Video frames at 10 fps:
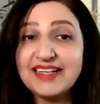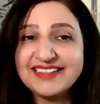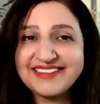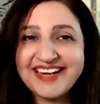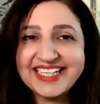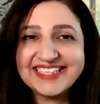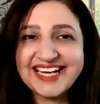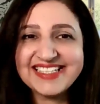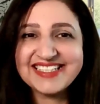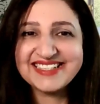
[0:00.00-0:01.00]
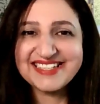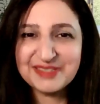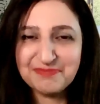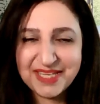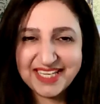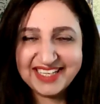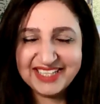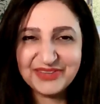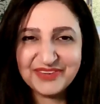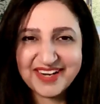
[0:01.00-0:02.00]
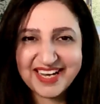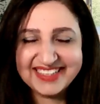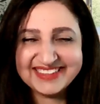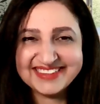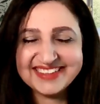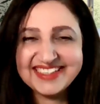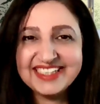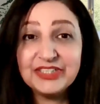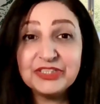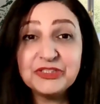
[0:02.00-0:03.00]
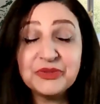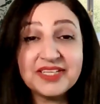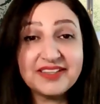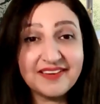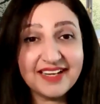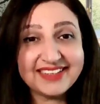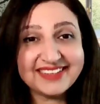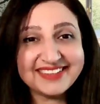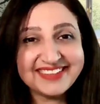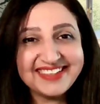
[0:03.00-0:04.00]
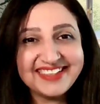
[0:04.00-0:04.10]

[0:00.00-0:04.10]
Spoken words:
And the correct answer is B. You're right. You're doing great.